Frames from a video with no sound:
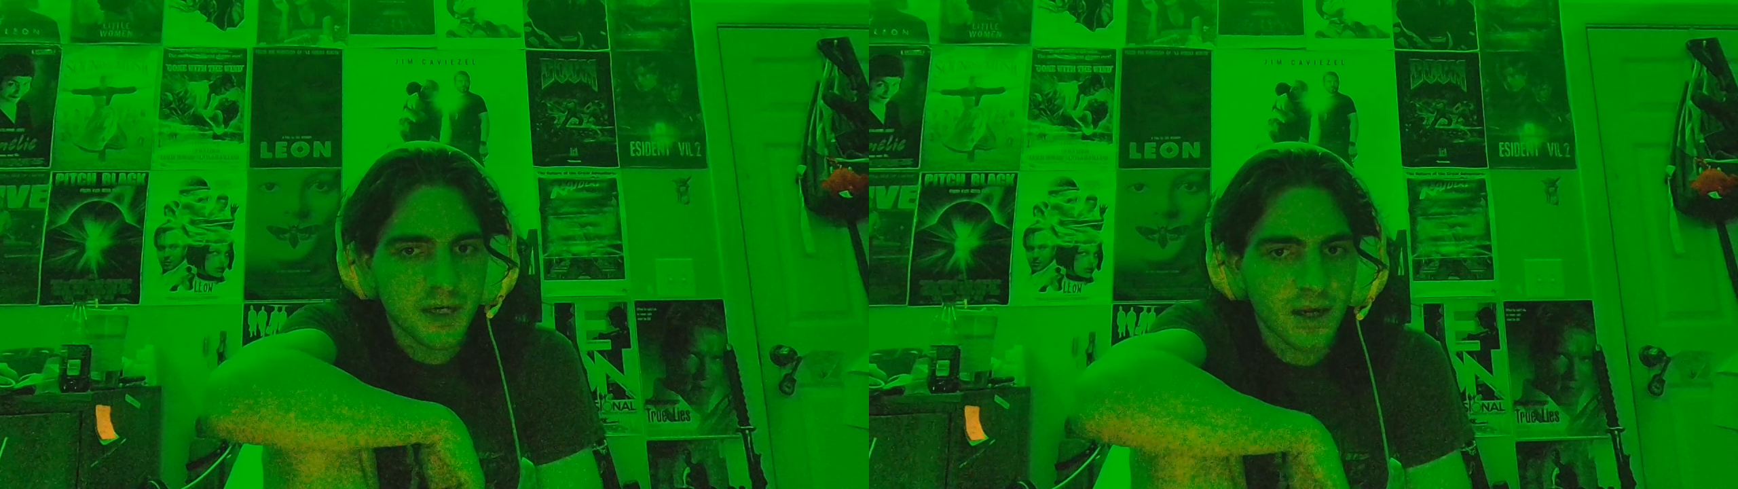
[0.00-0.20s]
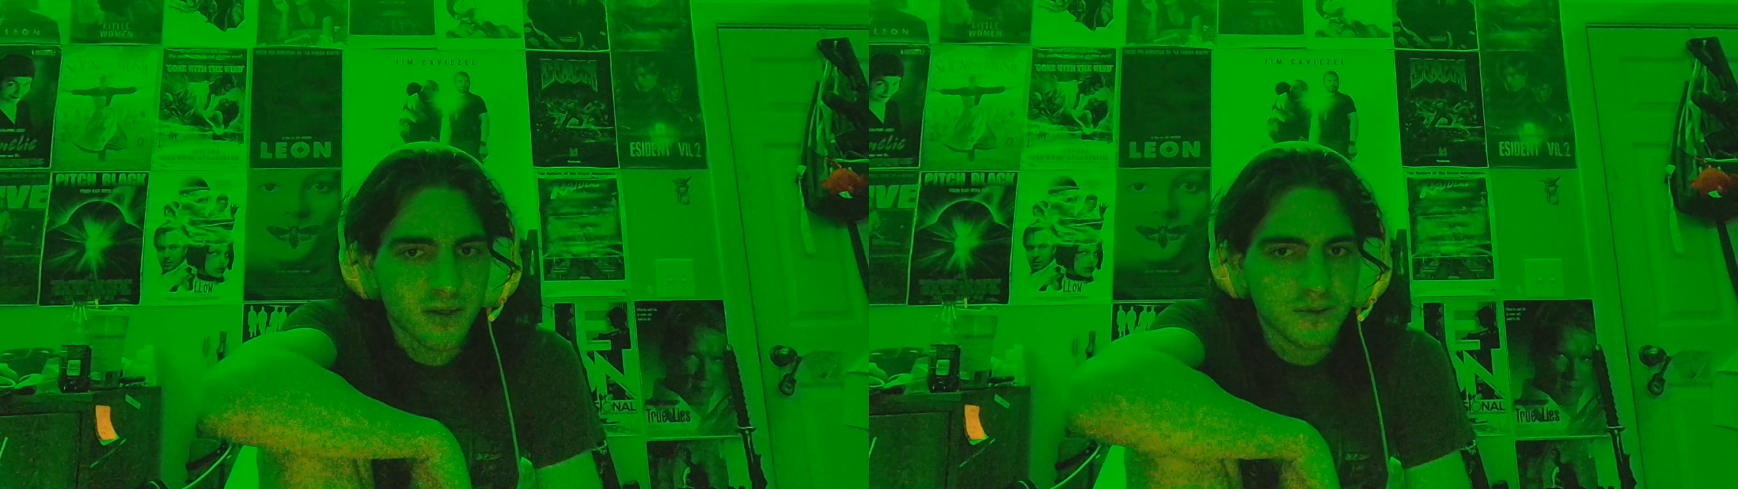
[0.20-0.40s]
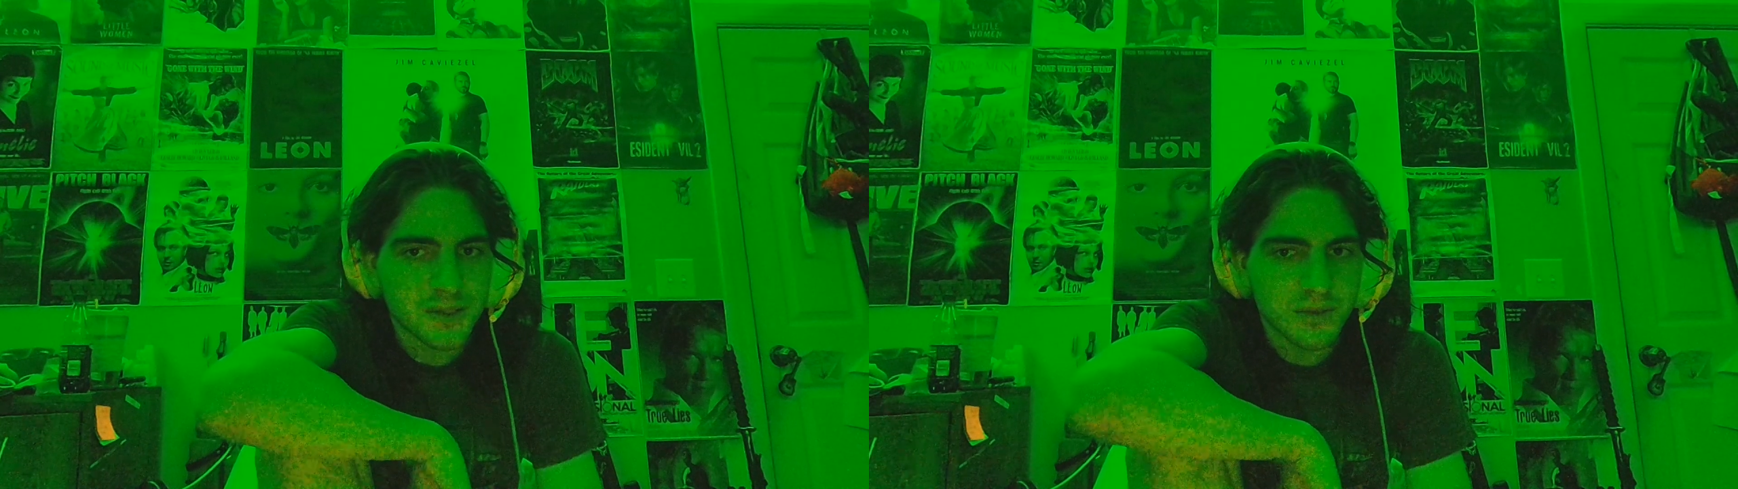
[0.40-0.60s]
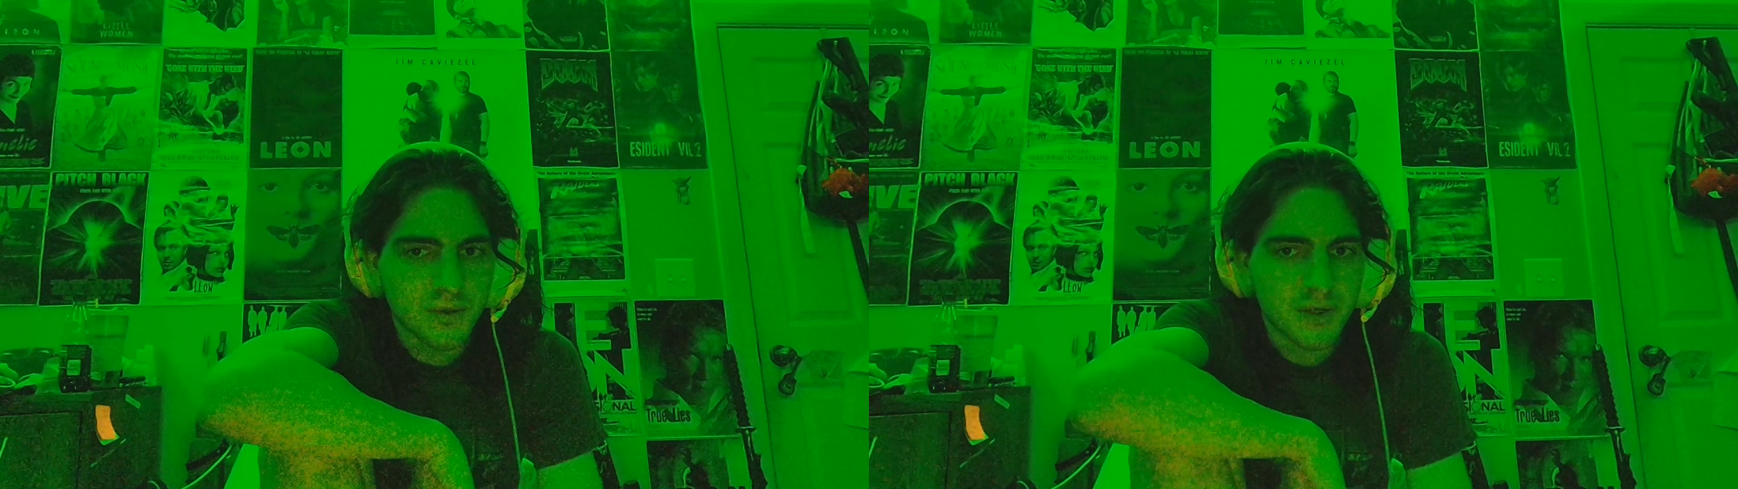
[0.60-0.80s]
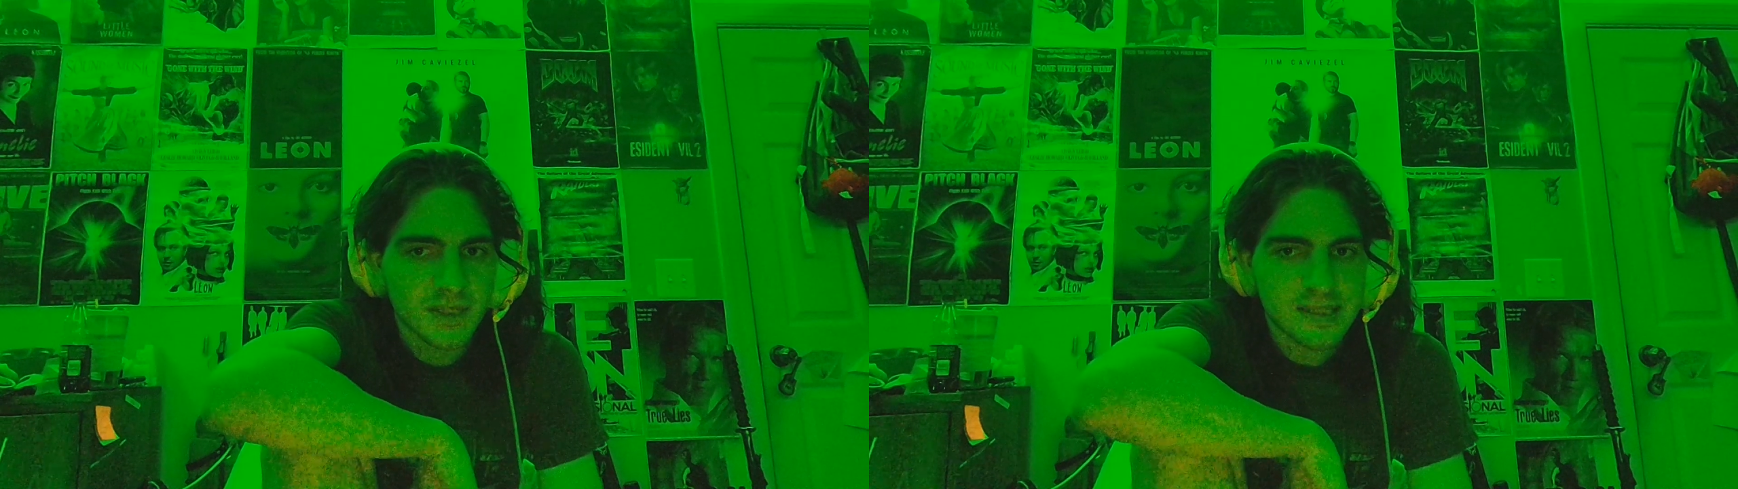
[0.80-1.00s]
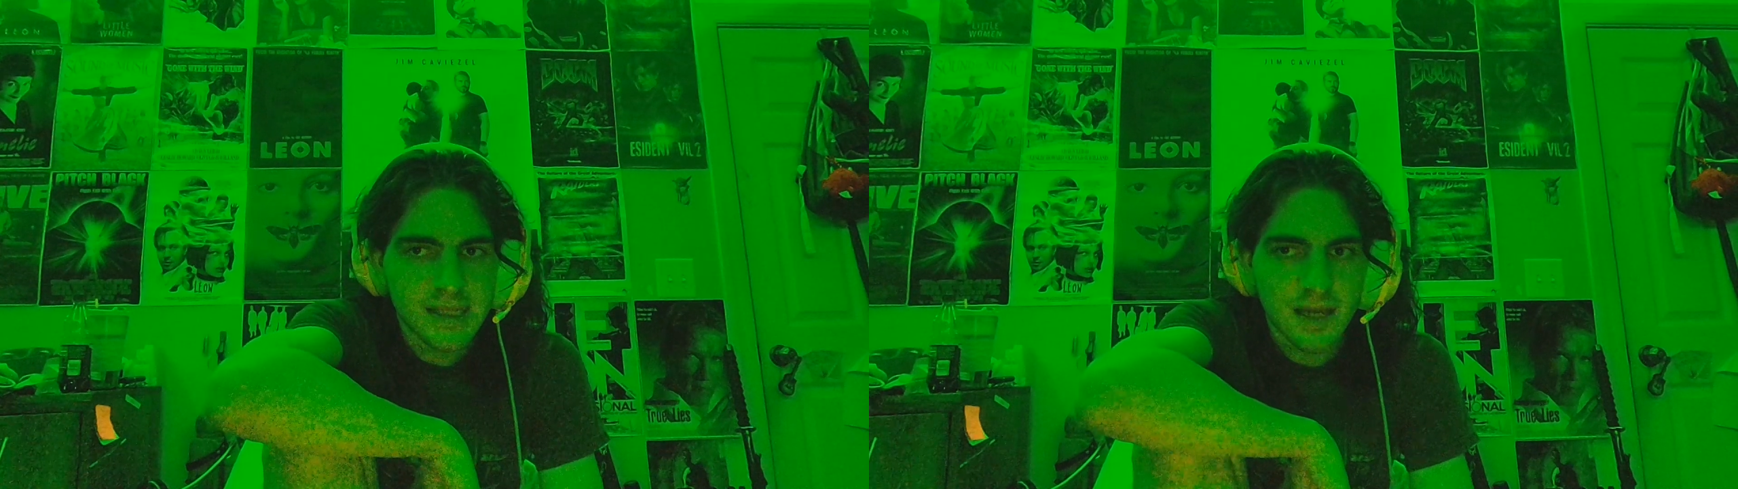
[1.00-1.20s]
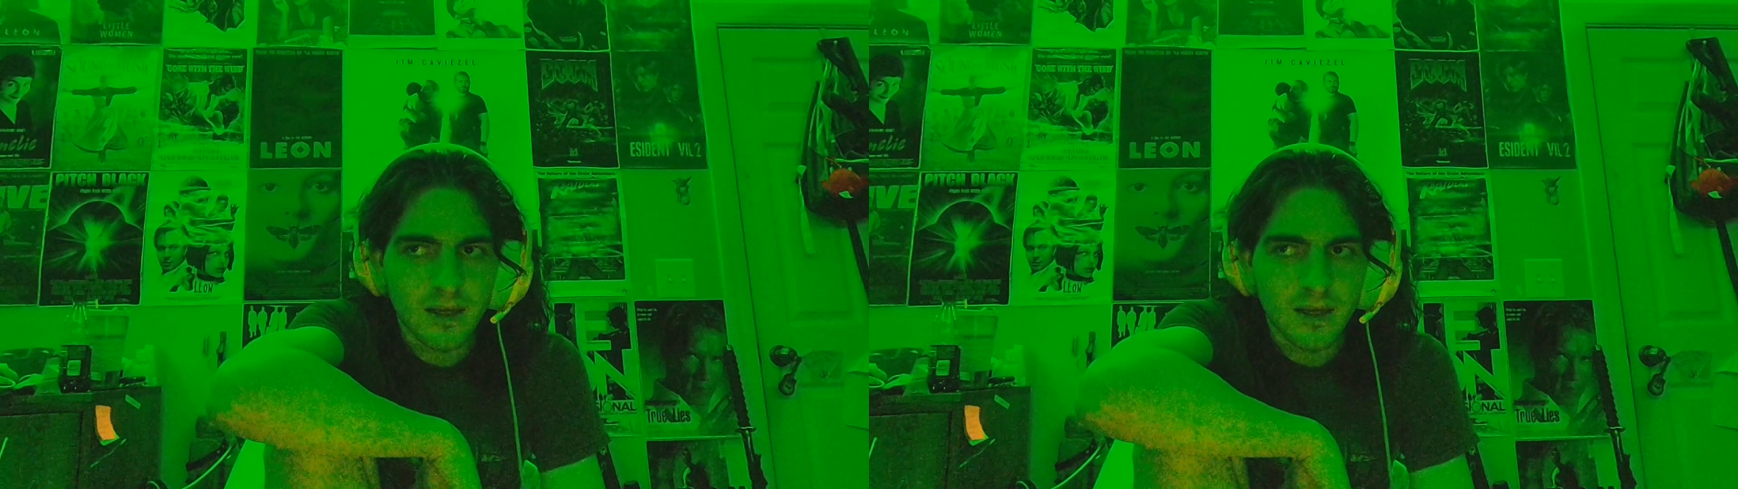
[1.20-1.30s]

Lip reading: characters in order to set